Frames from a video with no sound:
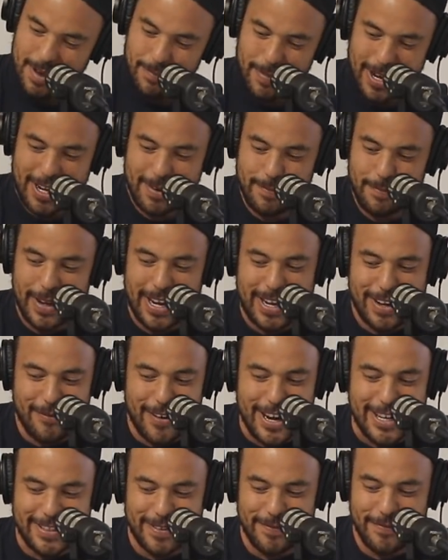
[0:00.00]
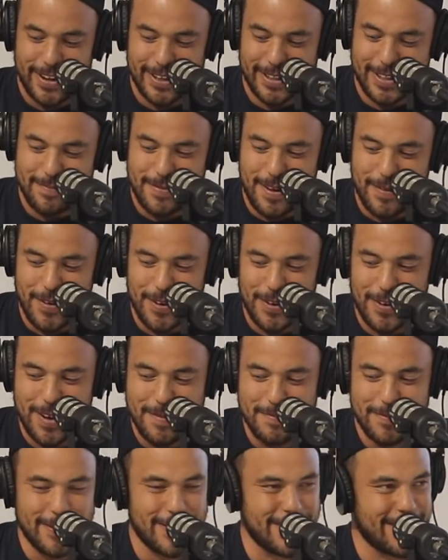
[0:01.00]
Being a recent victim of
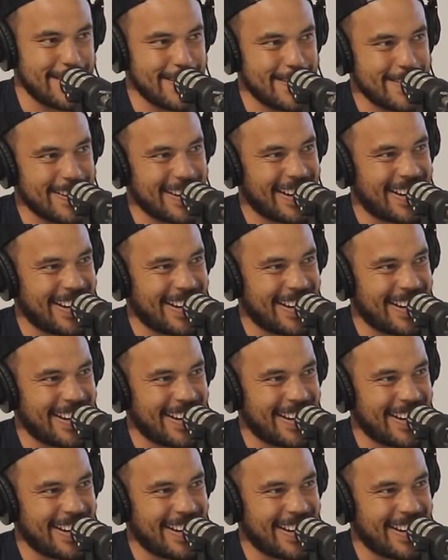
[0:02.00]
online bullying.